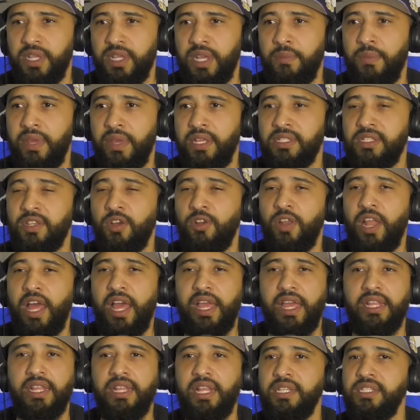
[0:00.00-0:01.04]
I mean, so
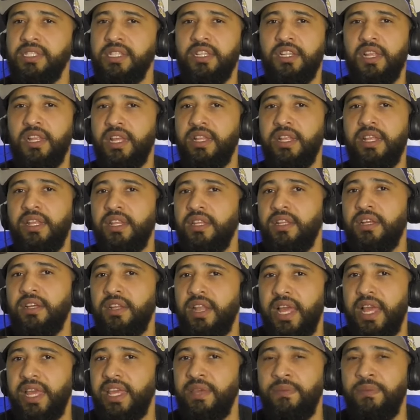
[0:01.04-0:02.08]
like it doesn't it didn't look
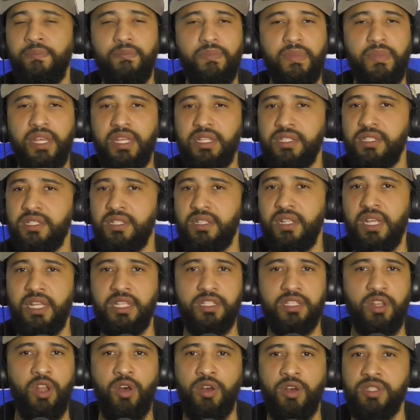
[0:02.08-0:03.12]
like he he's
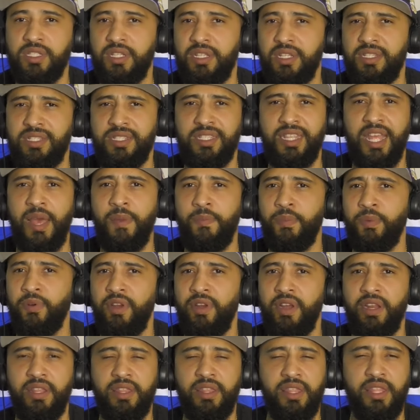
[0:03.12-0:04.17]
he's lost a step or
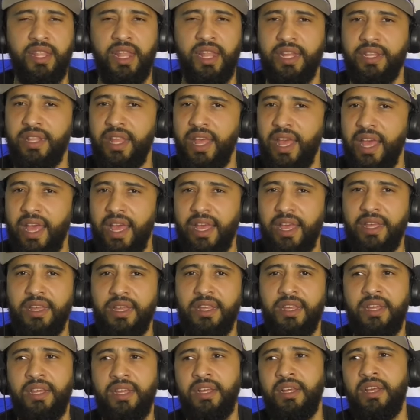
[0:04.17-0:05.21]
anything like that.
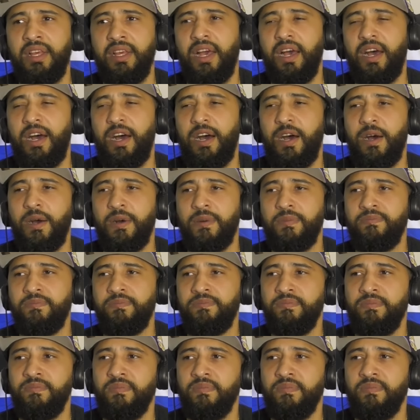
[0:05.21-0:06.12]
Um